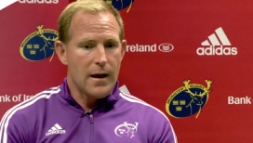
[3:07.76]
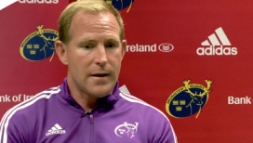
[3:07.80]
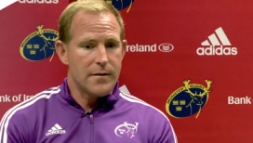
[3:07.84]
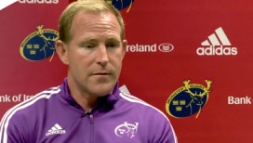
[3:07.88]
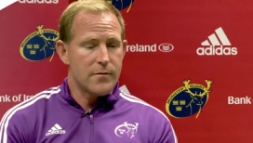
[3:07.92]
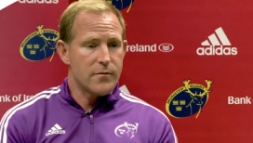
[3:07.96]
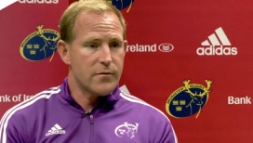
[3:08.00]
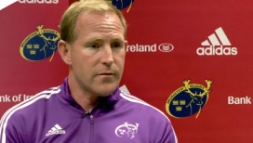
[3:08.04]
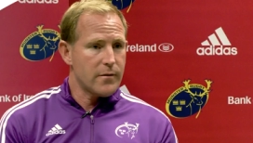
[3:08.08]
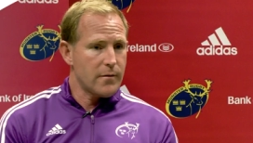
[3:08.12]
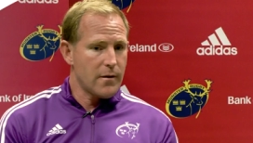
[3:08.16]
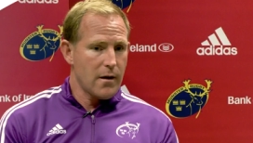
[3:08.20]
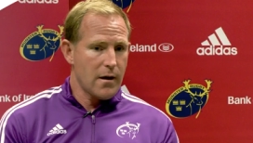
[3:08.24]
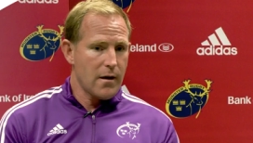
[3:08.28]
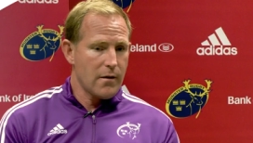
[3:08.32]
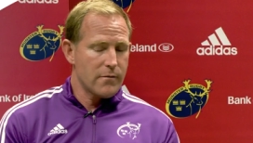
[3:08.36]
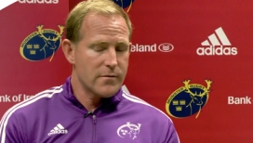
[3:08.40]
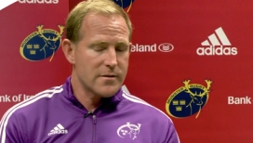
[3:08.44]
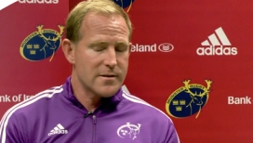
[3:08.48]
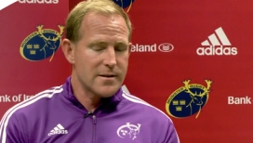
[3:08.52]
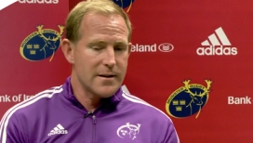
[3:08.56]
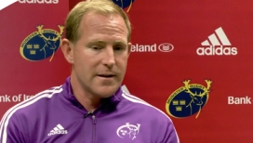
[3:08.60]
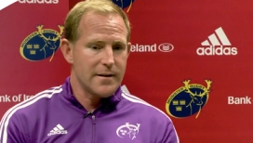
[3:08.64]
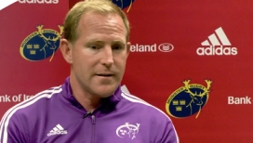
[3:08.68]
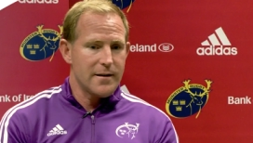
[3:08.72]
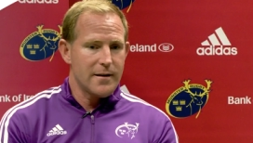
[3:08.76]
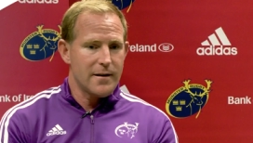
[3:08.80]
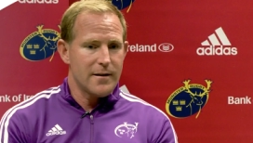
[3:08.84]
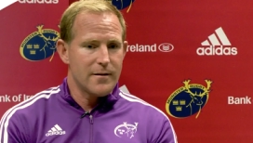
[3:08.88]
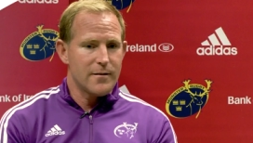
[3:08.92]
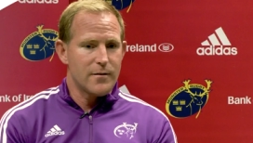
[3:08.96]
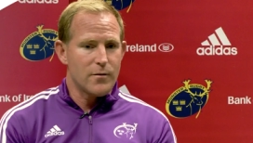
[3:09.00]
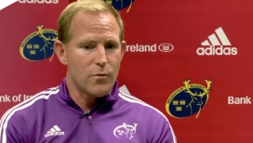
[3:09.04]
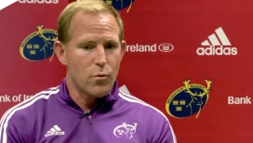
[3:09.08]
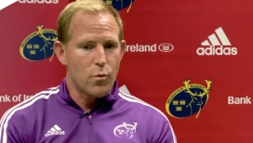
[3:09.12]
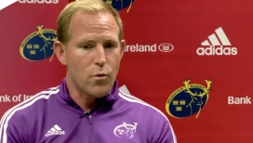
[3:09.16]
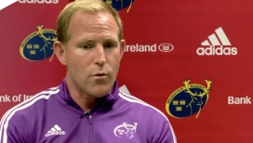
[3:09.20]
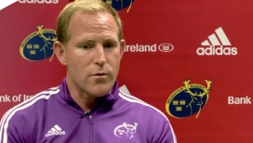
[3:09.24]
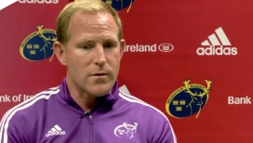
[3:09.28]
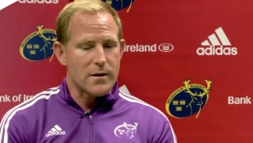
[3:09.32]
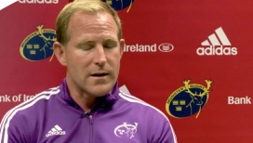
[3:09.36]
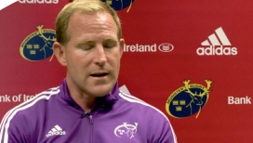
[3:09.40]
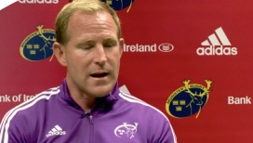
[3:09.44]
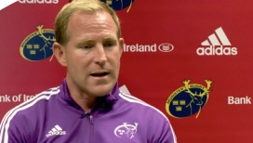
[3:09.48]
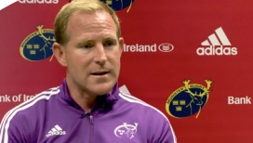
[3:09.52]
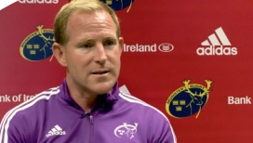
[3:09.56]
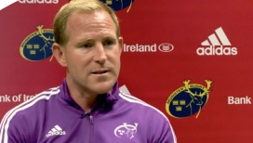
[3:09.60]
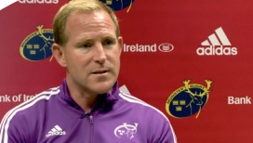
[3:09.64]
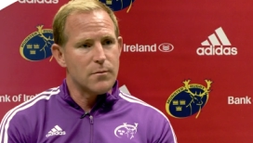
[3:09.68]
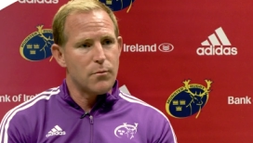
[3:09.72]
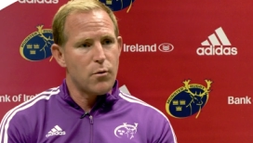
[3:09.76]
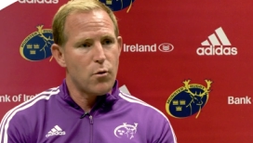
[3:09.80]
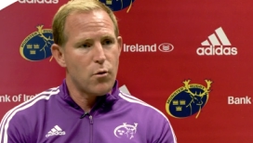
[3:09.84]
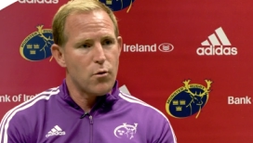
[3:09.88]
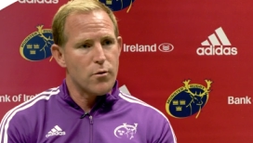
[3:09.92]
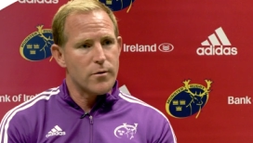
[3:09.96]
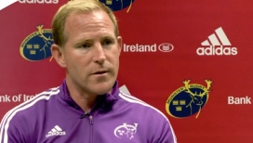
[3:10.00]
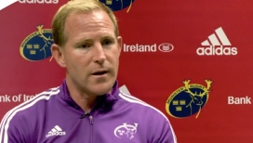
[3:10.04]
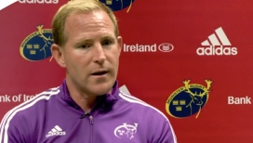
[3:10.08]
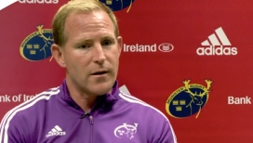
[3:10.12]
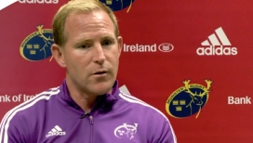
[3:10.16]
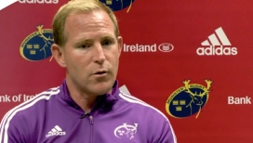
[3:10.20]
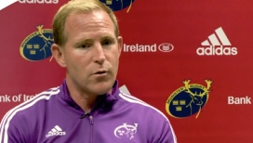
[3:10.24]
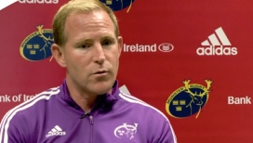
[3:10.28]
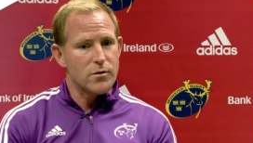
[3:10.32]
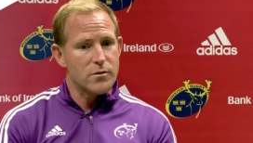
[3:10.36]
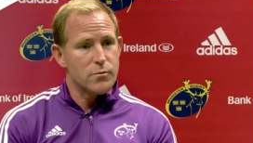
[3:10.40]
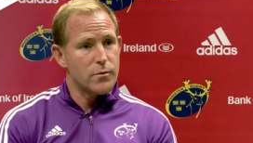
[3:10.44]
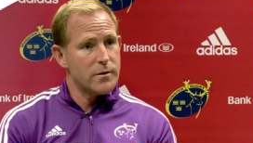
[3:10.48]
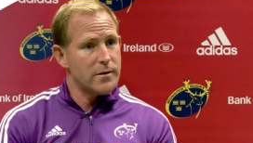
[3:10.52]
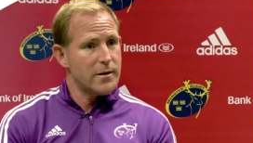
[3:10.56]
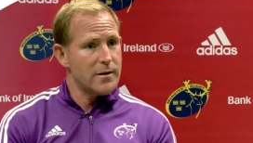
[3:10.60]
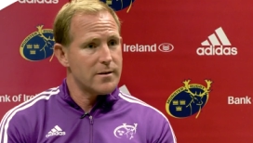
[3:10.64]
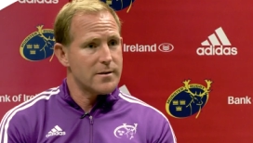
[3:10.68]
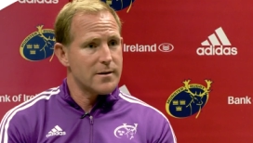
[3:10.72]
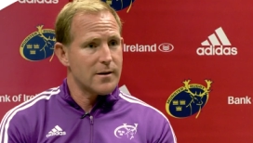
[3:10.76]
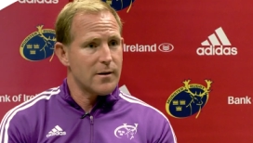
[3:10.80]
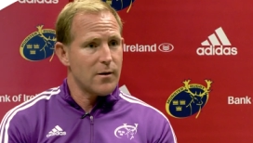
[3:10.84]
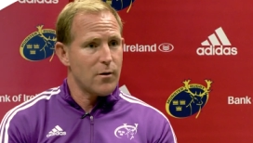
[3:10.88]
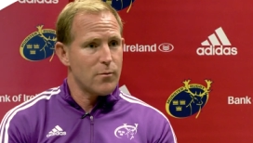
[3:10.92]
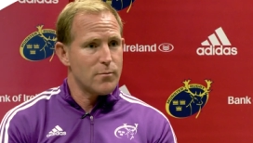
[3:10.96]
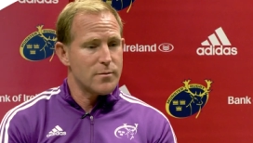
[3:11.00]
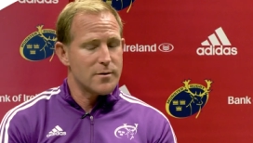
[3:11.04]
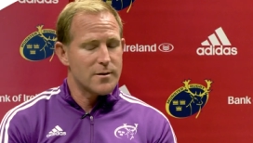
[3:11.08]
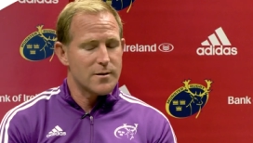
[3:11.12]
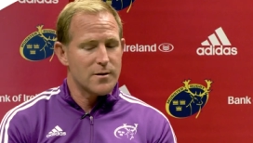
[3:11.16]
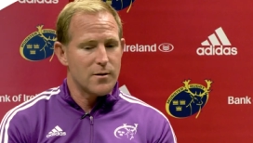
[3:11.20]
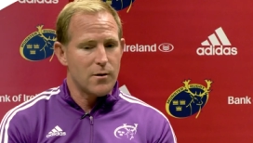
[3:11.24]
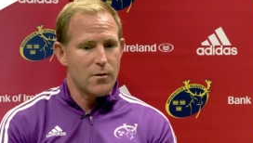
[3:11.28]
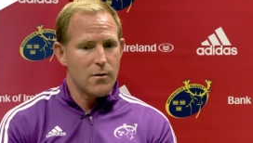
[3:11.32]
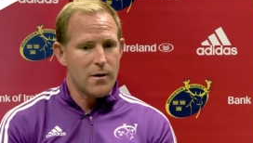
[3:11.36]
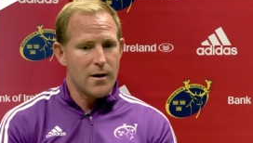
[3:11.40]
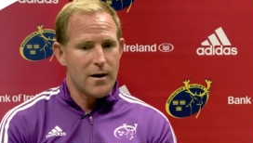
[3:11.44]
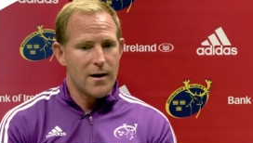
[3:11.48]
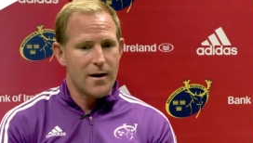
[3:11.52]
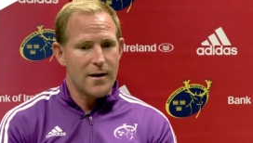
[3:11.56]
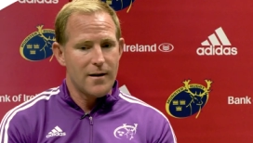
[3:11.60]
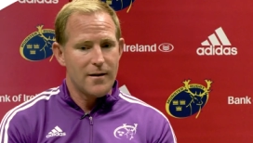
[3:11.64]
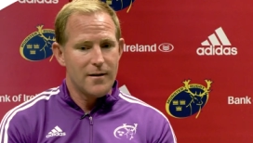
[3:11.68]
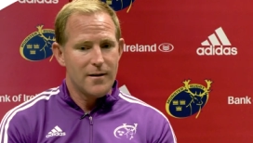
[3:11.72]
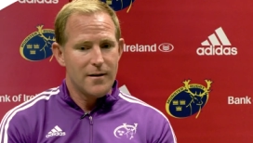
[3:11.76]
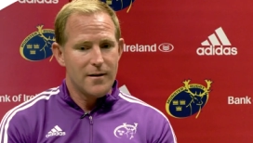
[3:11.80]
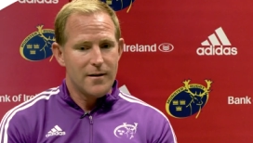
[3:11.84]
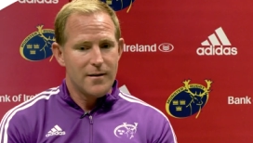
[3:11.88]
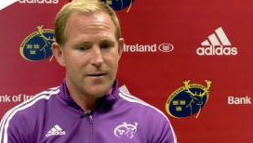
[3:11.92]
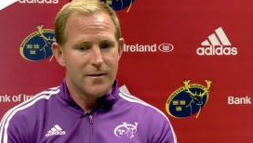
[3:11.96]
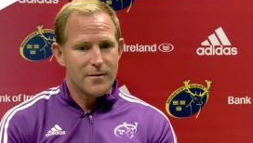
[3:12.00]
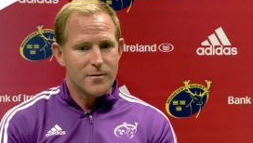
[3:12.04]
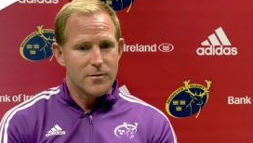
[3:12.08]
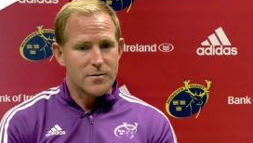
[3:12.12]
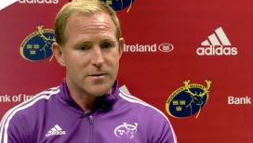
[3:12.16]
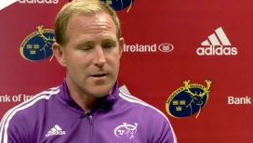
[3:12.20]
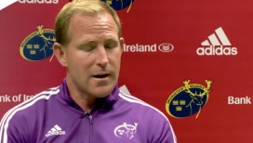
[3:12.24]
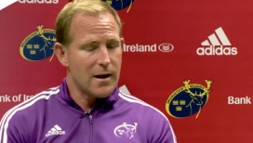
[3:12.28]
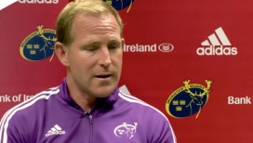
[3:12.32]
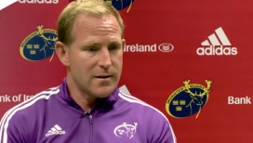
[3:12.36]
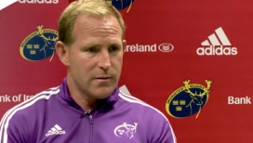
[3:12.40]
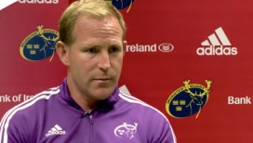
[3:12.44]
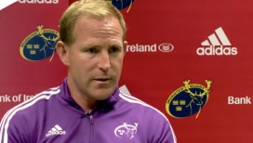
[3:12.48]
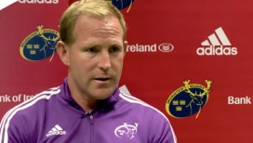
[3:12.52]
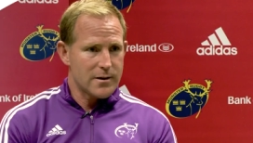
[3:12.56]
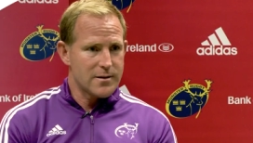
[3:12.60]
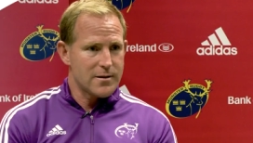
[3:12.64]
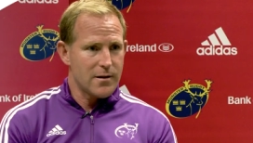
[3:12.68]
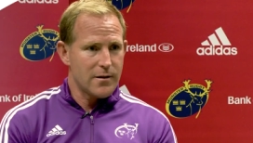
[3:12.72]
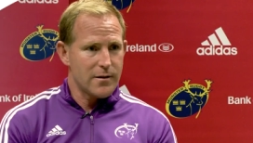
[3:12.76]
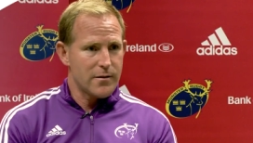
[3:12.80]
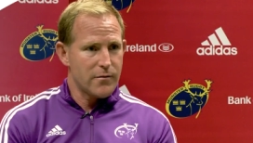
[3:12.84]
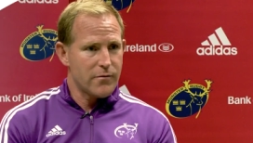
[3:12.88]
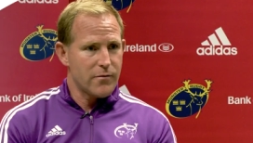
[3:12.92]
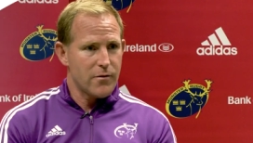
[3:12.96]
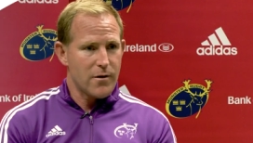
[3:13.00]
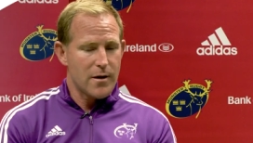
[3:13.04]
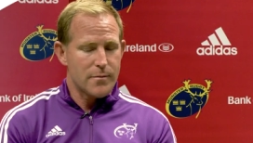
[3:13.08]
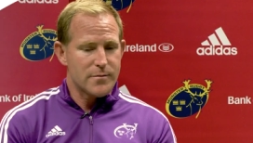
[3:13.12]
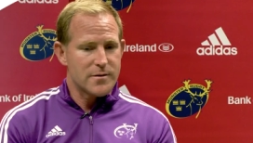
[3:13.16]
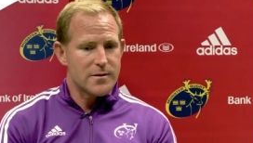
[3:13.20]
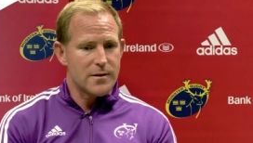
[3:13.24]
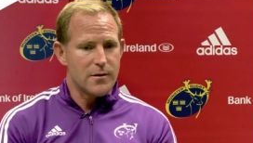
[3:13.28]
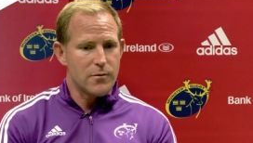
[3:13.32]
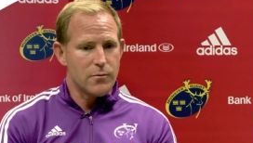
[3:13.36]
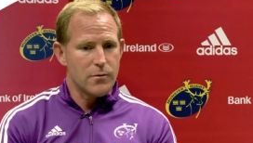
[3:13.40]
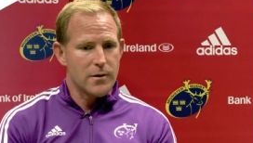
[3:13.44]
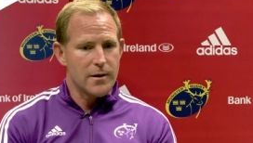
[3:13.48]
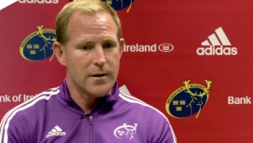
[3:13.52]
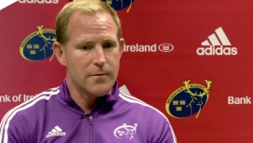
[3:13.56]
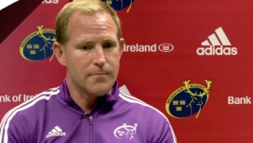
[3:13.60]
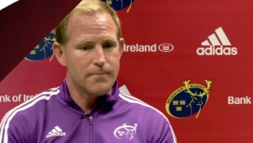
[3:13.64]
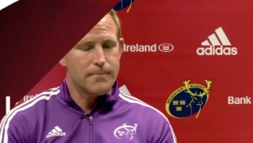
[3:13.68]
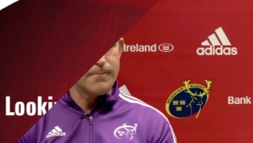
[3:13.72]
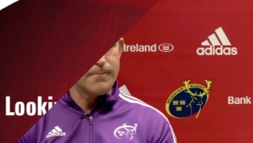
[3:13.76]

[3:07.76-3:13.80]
and obviously the the world-class support that goes with this club. So uh, there's a lot to be excited for, absolutely.